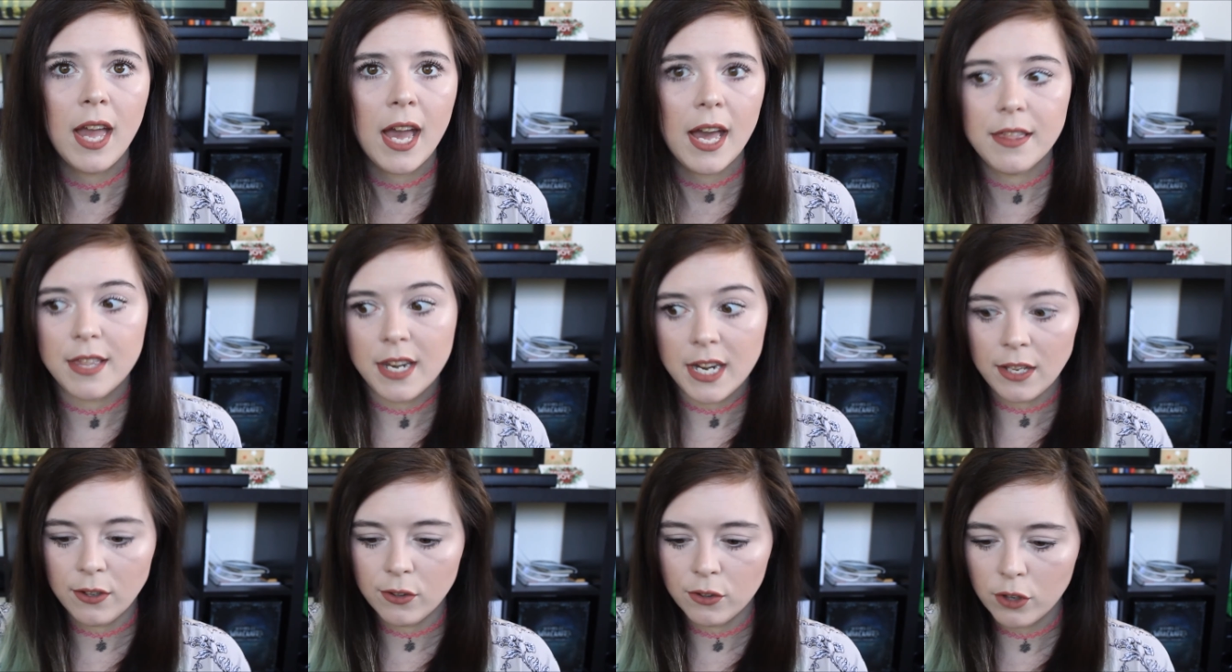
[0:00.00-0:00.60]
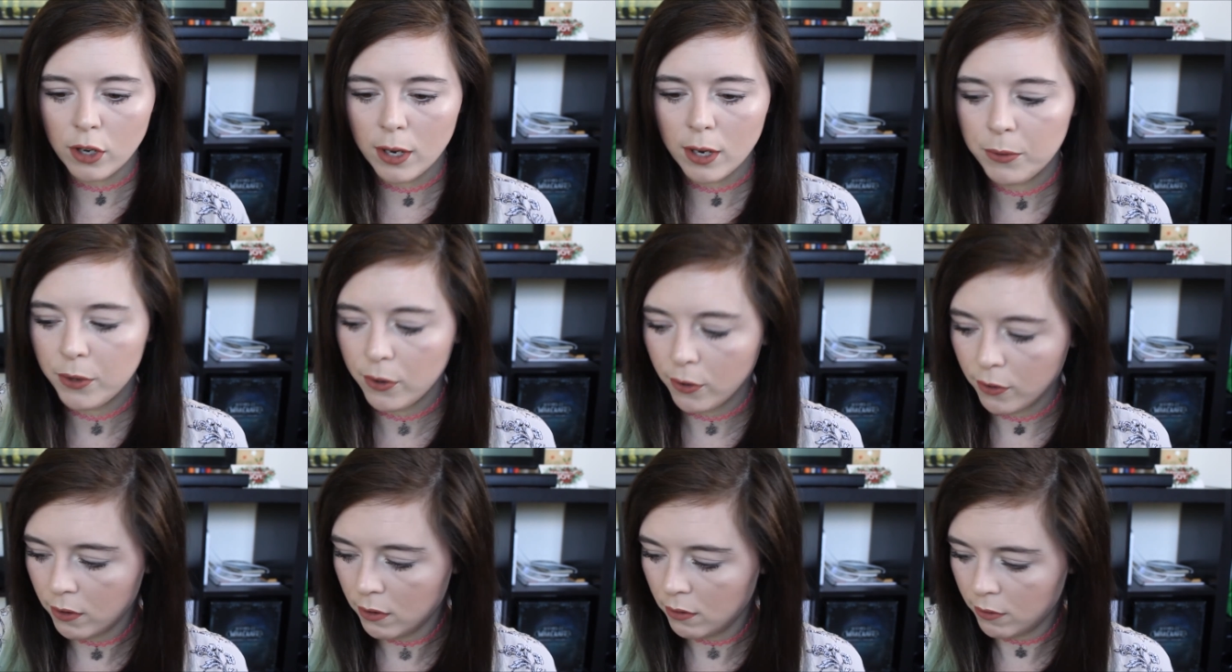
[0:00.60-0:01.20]
and then he stopped
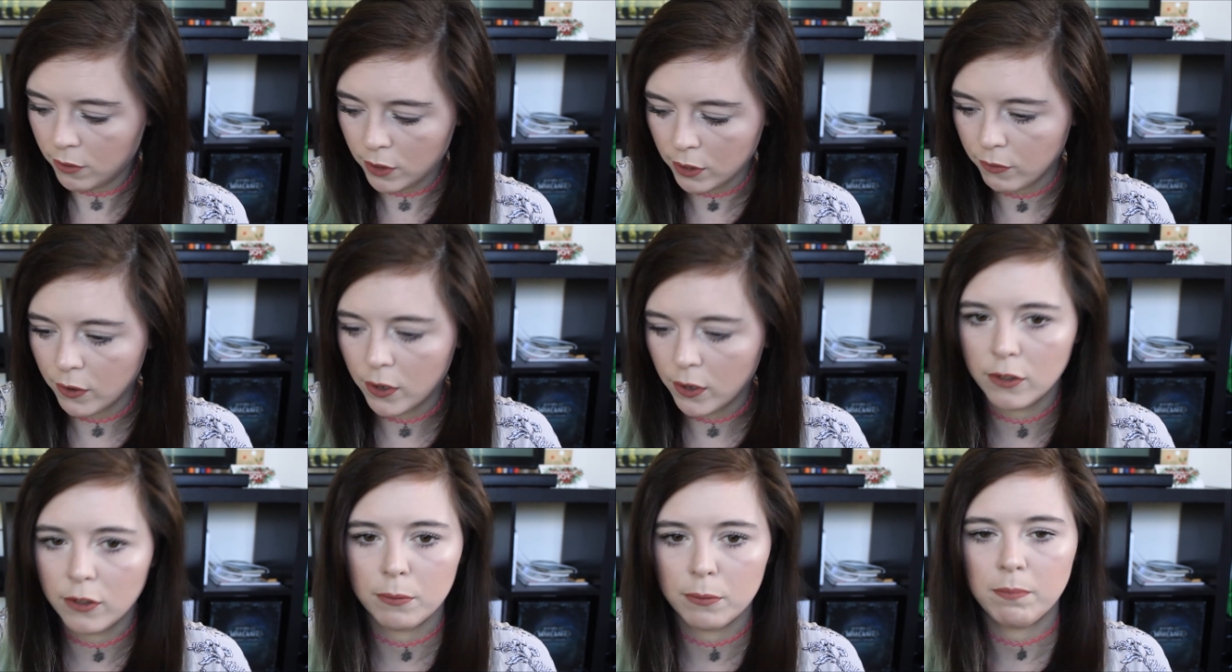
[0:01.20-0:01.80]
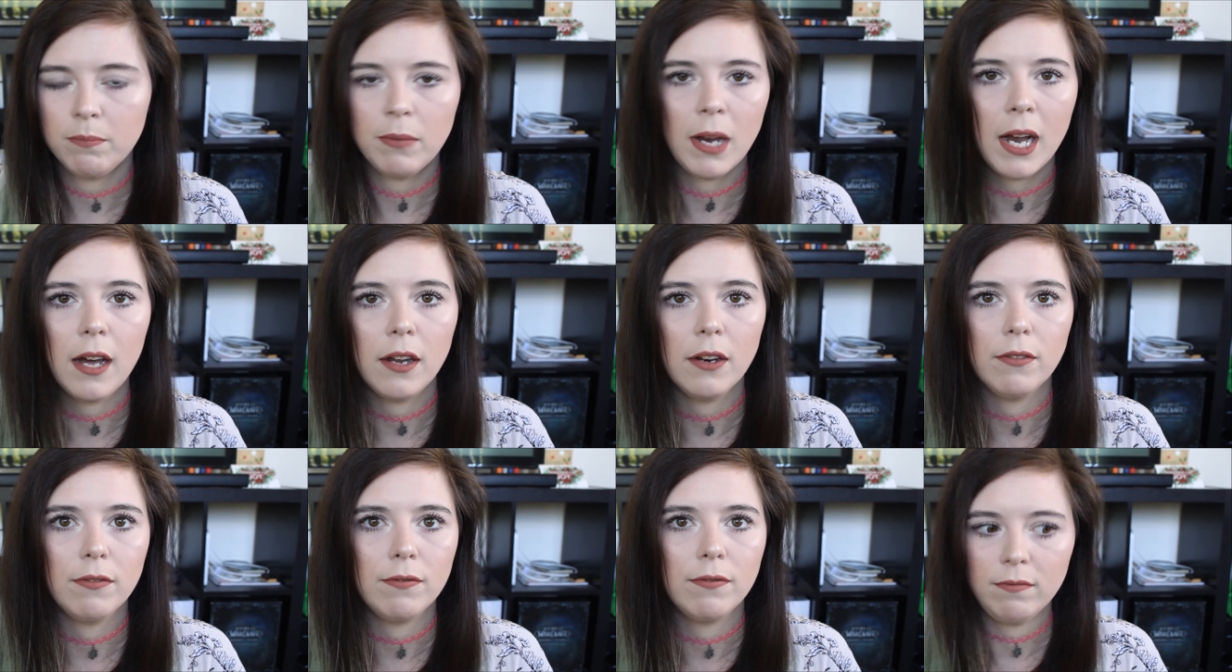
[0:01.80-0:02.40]
for the first
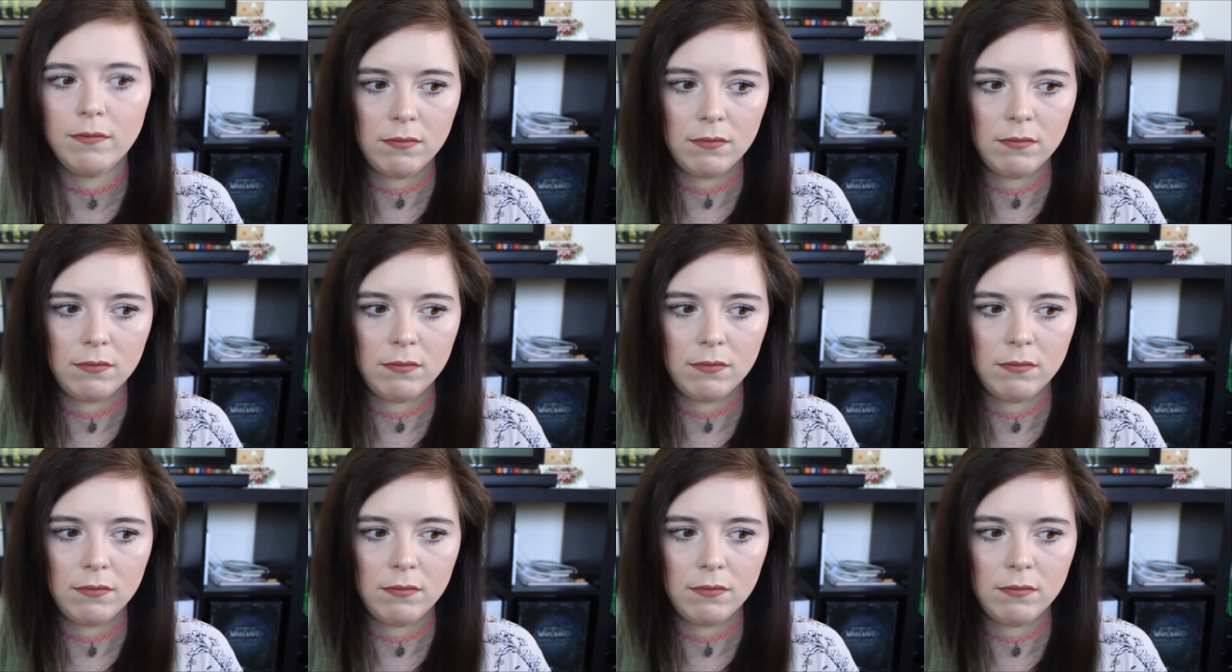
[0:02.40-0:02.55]
part of